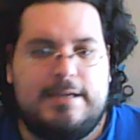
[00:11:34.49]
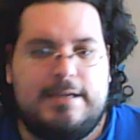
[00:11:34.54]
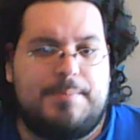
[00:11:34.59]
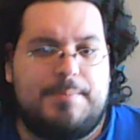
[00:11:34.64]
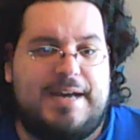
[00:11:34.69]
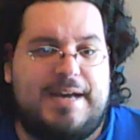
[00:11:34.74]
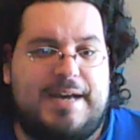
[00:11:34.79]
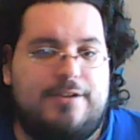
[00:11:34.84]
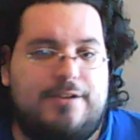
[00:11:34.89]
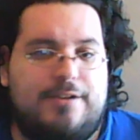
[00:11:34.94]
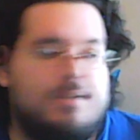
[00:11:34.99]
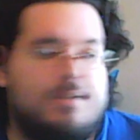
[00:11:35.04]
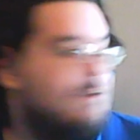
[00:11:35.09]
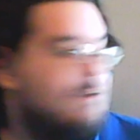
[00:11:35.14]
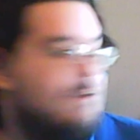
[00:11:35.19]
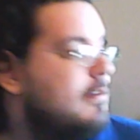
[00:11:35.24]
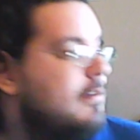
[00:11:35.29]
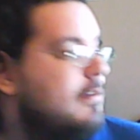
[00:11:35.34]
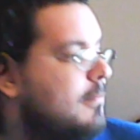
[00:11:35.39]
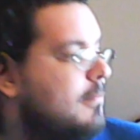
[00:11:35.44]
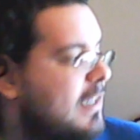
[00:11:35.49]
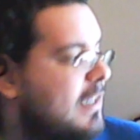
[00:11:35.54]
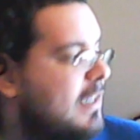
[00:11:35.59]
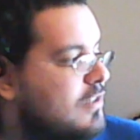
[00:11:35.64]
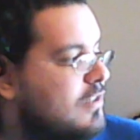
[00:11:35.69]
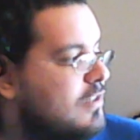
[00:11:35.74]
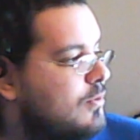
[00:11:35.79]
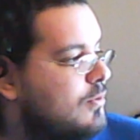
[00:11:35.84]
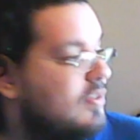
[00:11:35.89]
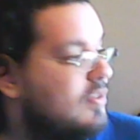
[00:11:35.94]
My only
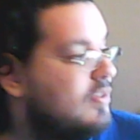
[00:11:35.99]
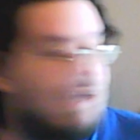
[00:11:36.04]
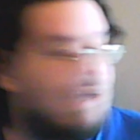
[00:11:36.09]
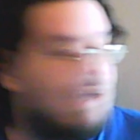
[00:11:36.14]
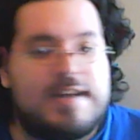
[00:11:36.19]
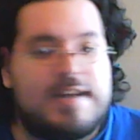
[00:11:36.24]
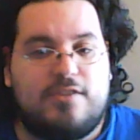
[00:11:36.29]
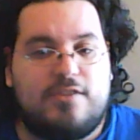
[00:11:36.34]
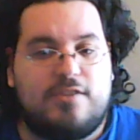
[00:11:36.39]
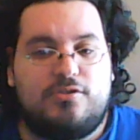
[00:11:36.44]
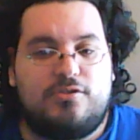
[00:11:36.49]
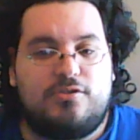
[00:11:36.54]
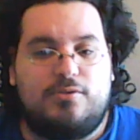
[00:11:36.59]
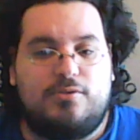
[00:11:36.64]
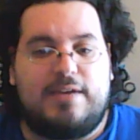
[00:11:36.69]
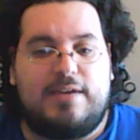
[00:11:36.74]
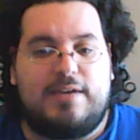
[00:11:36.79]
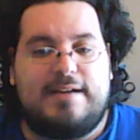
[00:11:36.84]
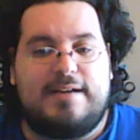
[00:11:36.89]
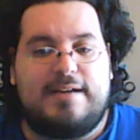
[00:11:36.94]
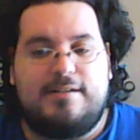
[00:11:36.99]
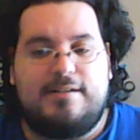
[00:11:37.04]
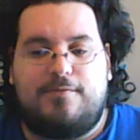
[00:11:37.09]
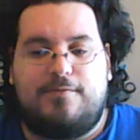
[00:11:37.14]
issue is getting used to like